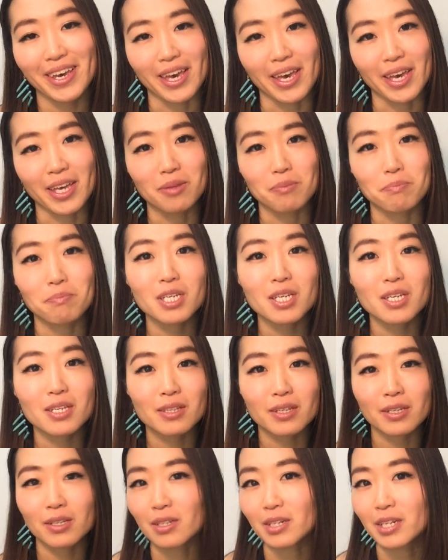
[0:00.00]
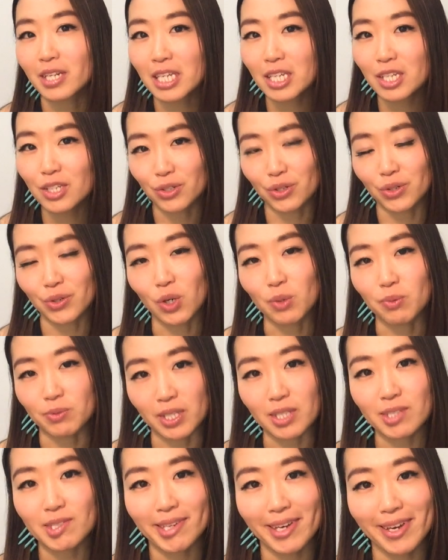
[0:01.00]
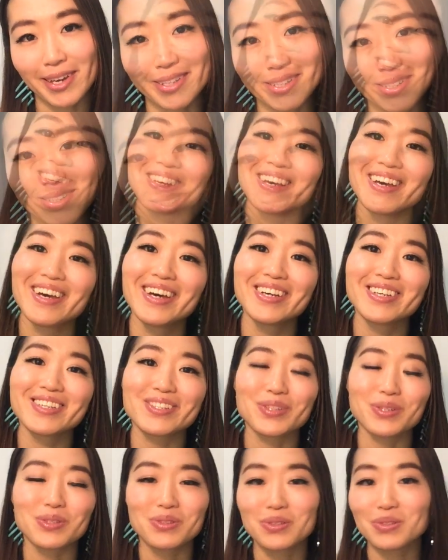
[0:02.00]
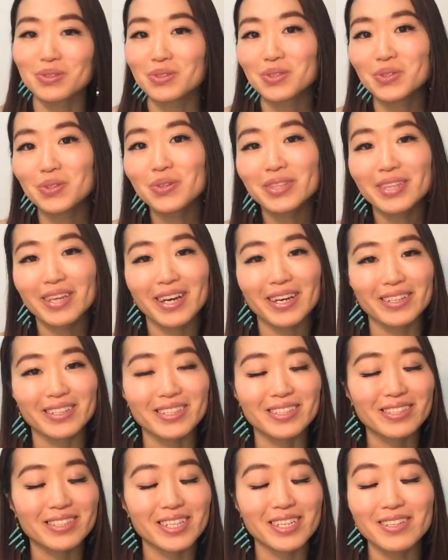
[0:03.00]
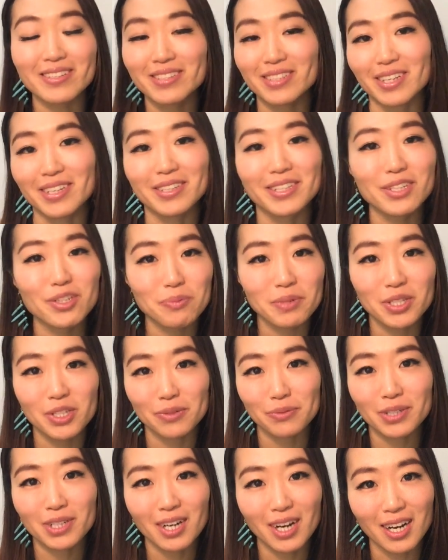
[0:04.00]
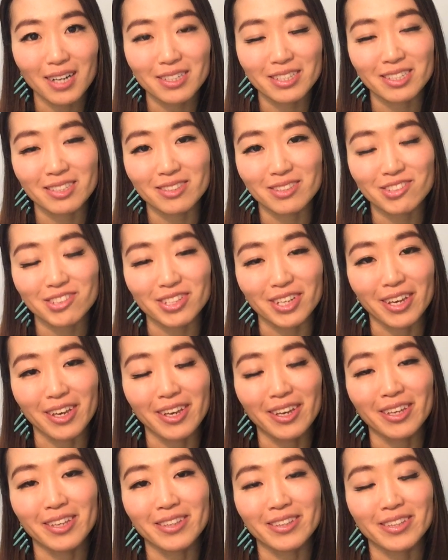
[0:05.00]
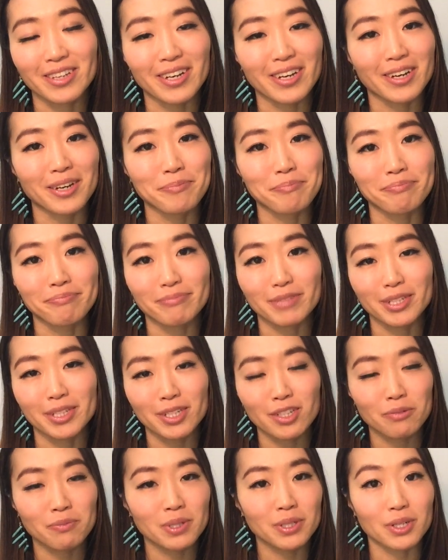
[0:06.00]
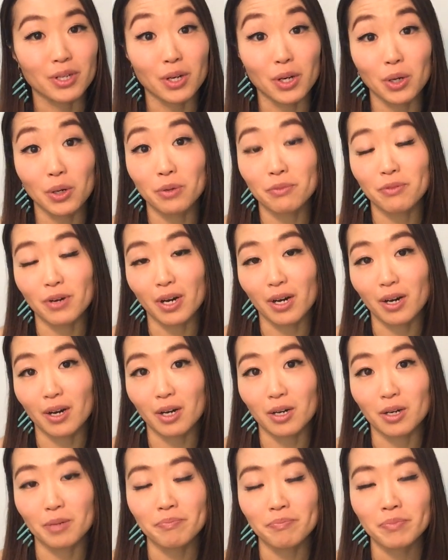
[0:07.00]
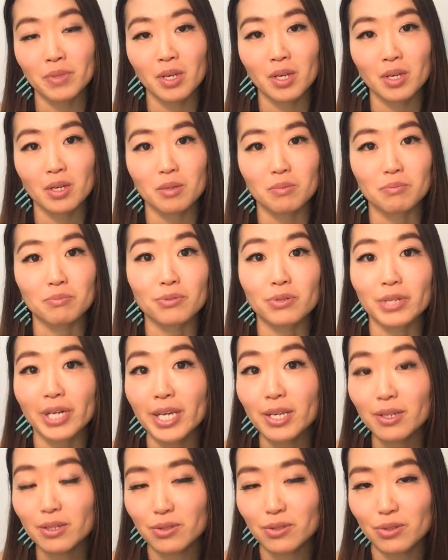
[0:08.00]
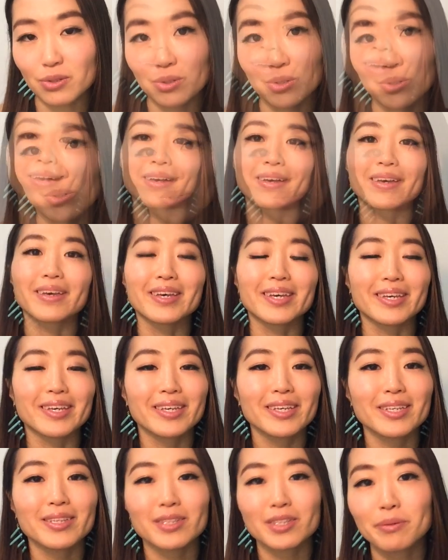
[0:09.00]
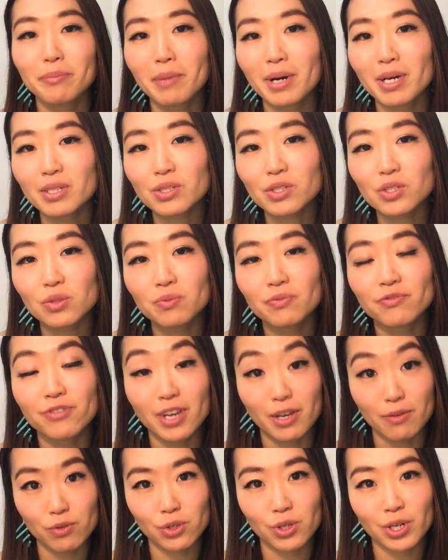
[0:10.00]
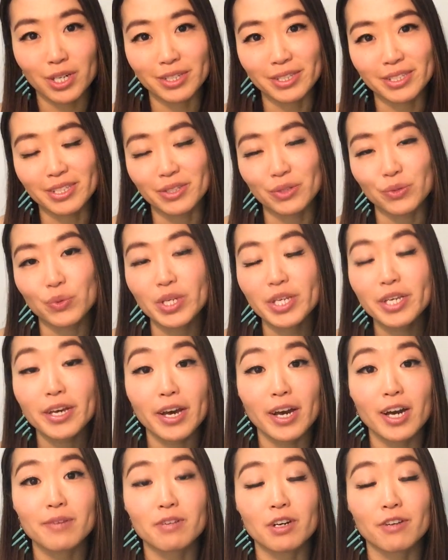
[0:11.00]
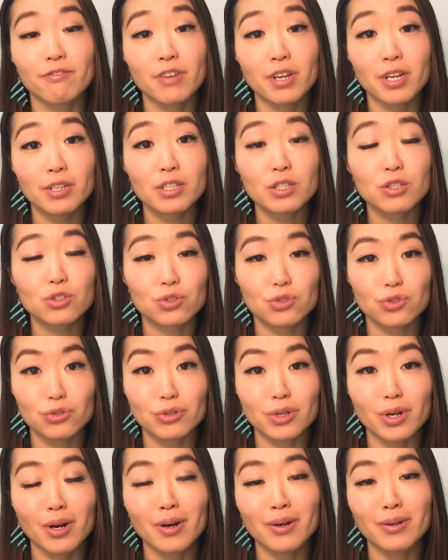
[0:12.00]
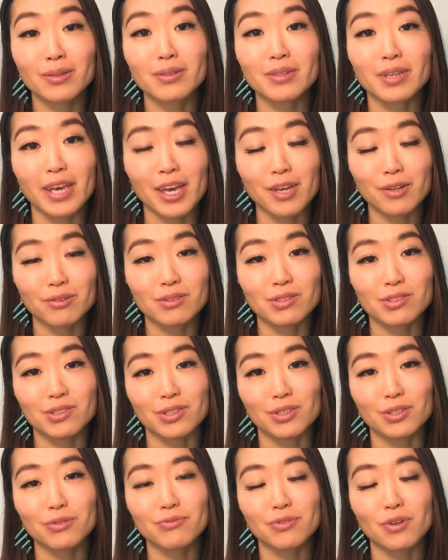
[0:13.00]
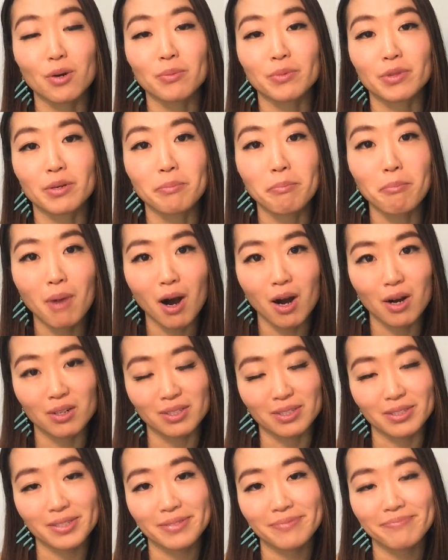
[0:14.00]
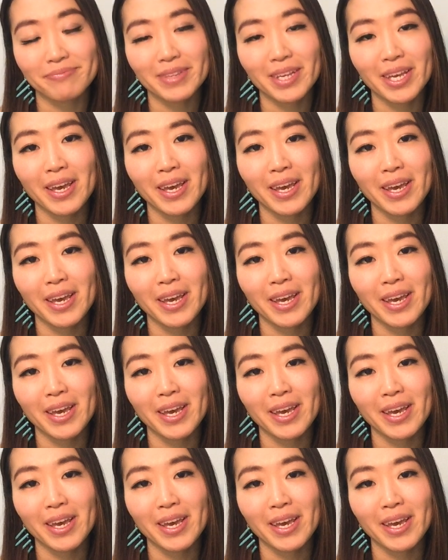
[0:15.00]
and be the leader of the change. So to do that, it takes a little bit of courage and a little bit of breakthrough. In the month of February, we have a very strong energy from the Mars.